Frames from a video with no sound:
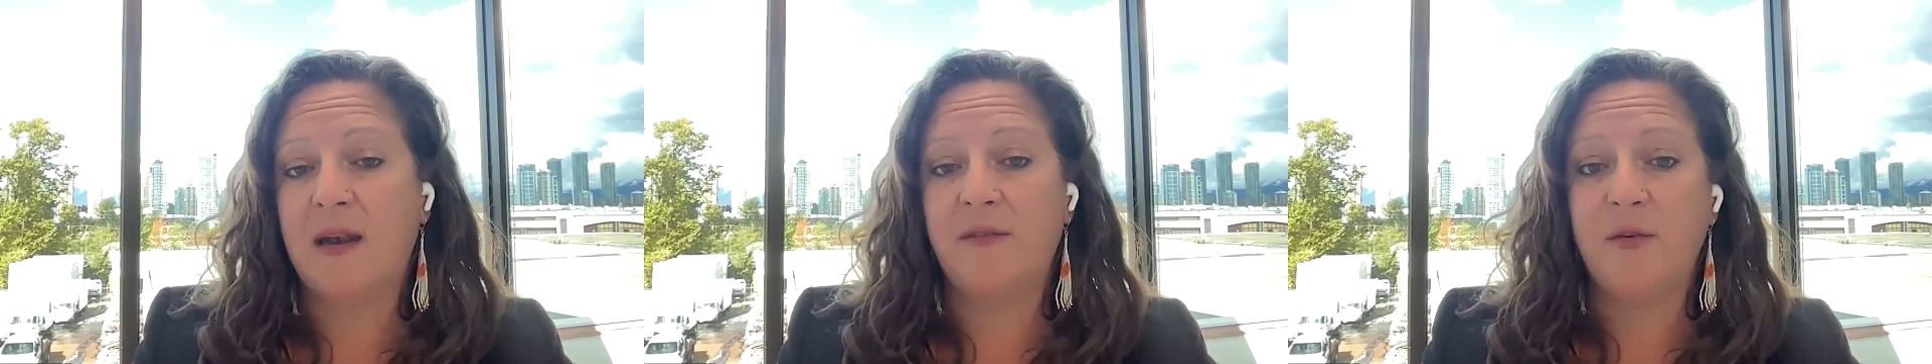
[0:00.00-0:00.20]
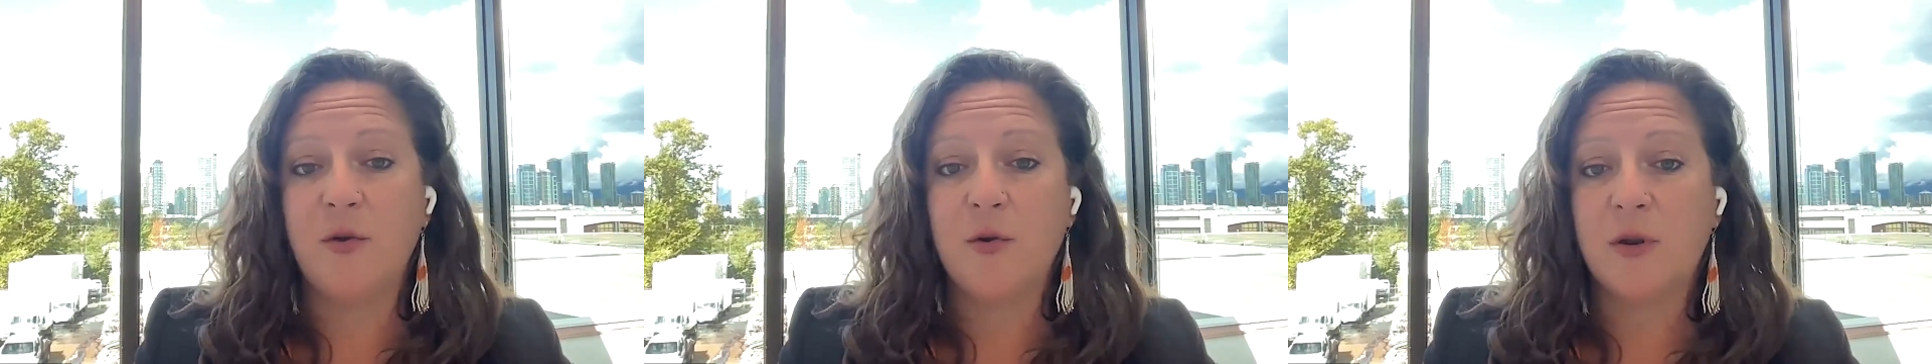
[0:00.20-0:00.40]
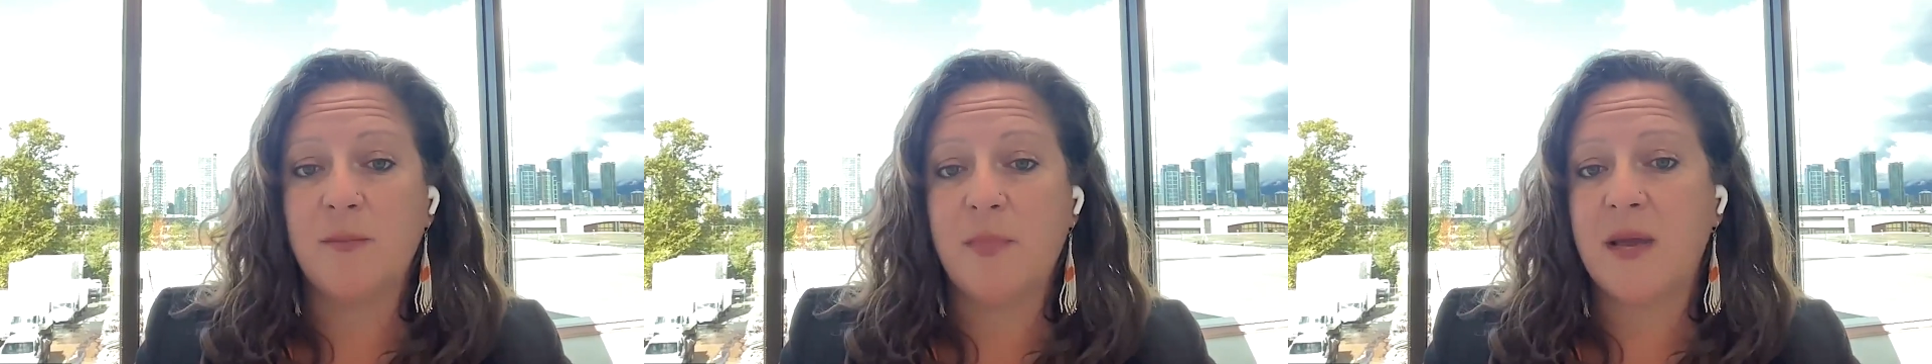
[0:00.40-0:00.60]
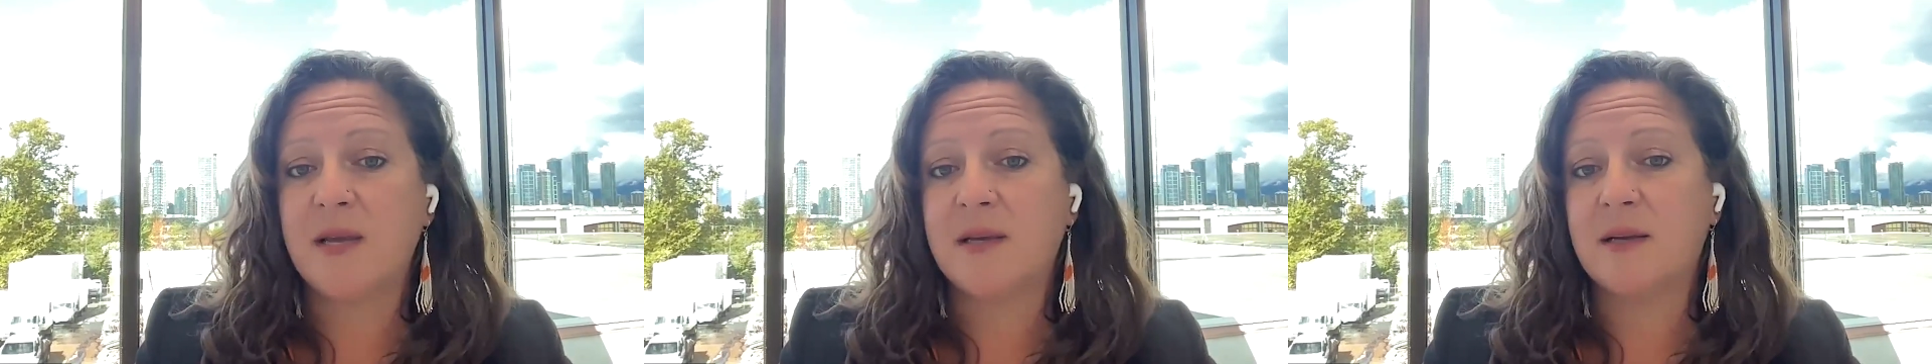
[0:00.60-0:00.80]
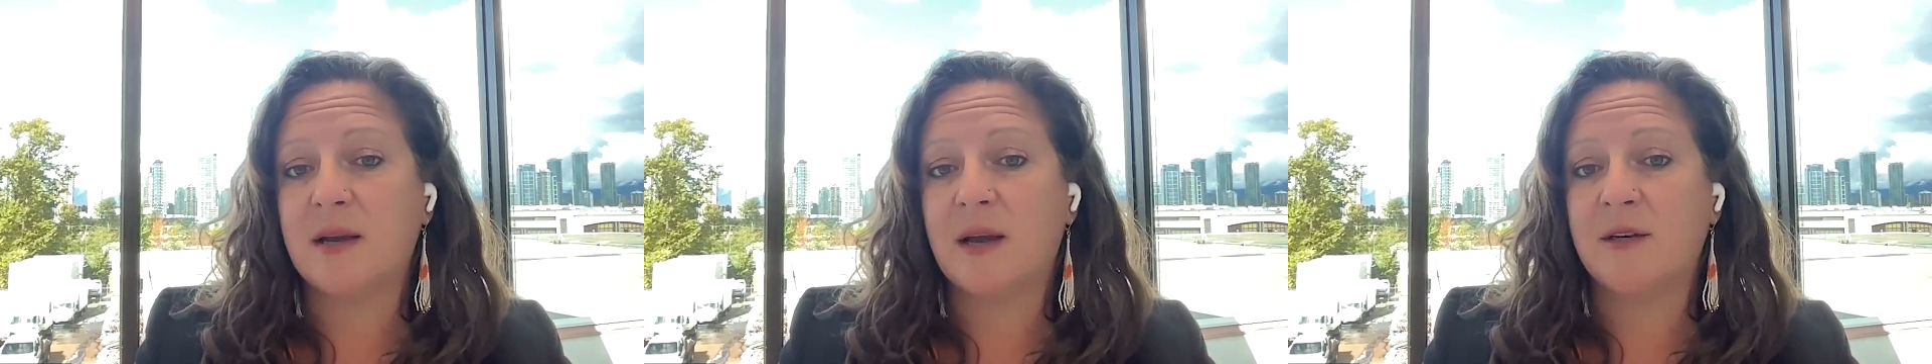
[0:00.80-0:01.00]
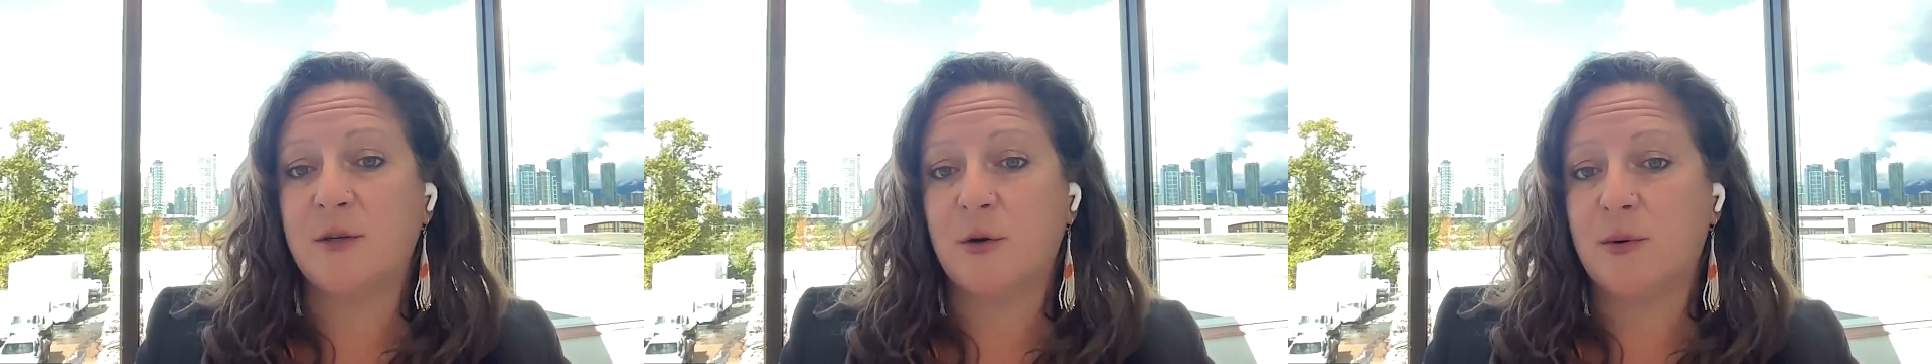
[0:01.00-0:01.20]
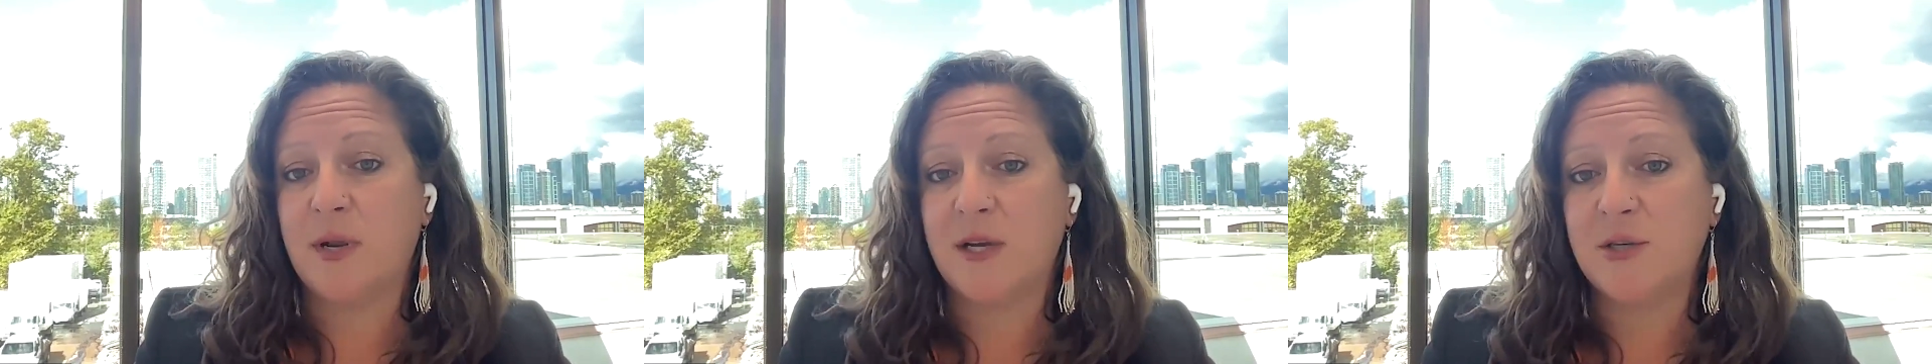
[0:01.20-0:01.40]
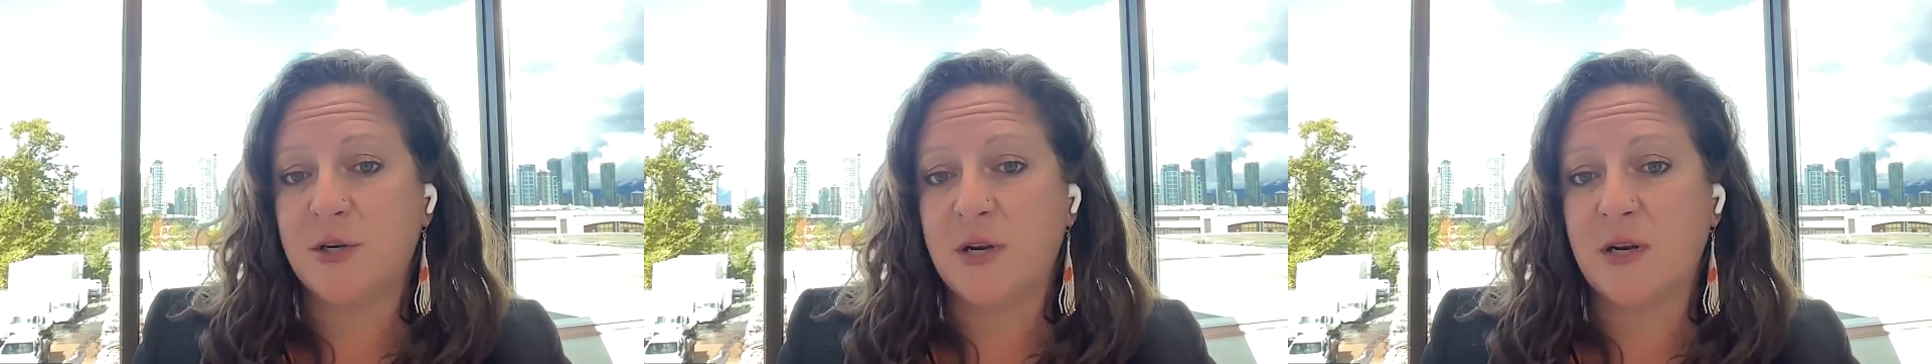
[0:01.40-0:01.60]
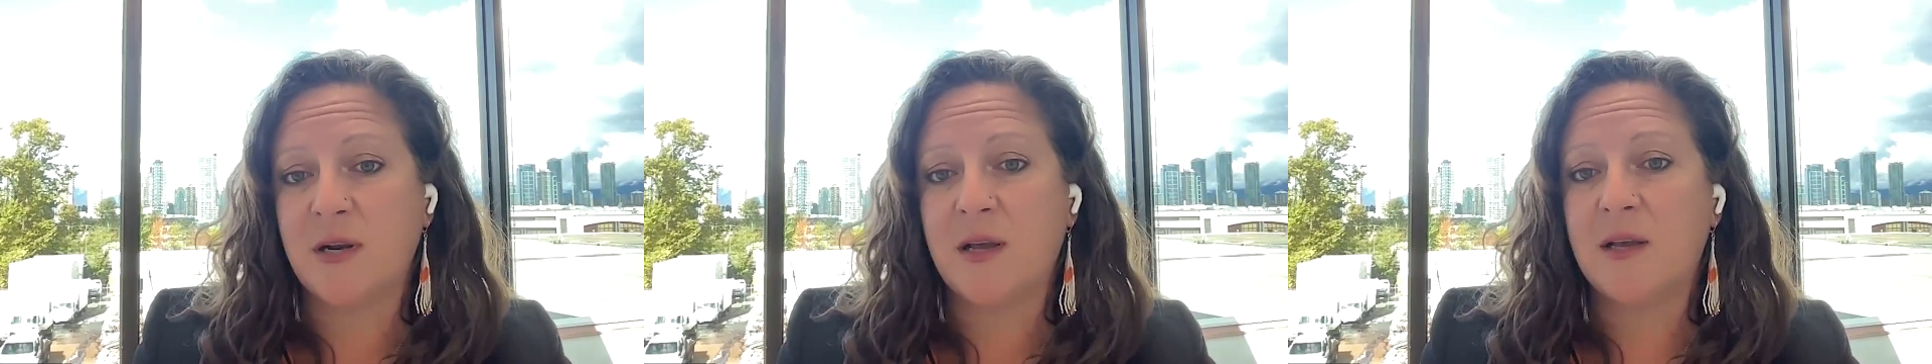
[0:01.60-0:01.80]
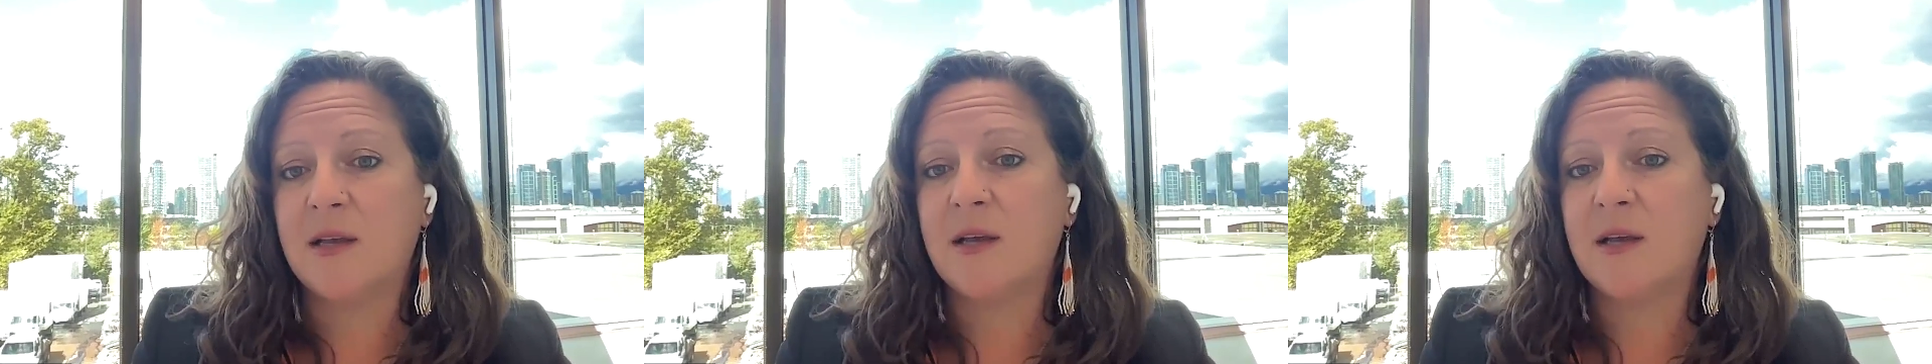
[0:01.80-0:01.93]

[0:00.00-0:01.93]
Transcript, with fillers: And if you can make a donation,